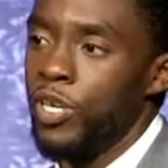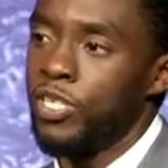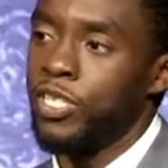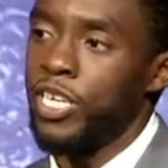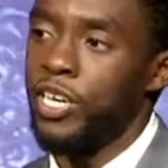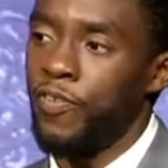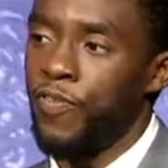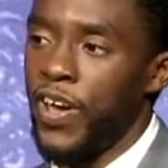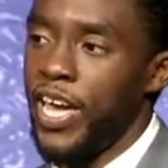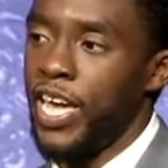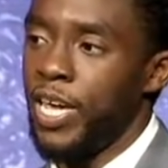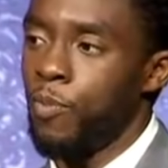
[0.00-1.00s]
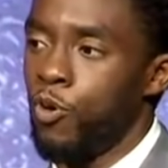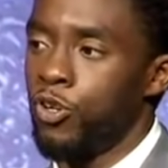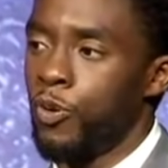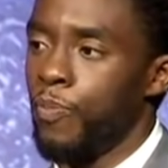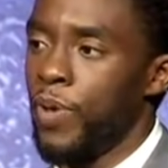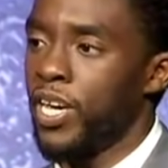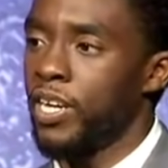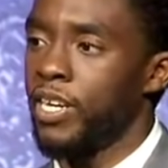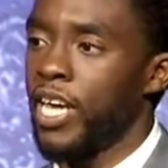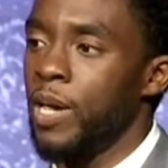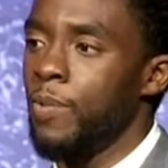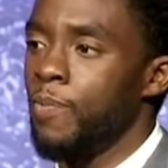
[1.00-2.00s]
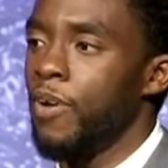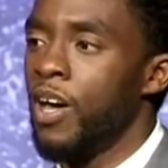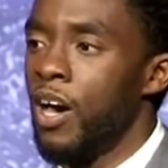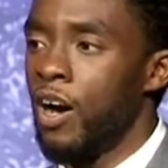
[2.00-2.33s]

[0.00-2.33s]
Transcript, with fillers: We seek fame or to make a name